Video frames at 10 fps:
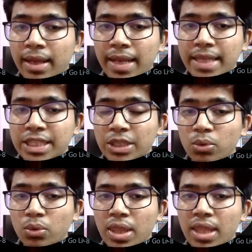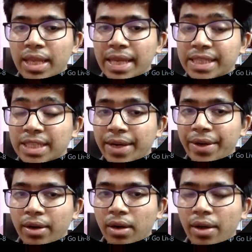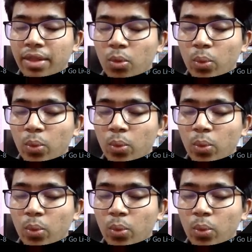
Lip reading: Let's use the iterator class.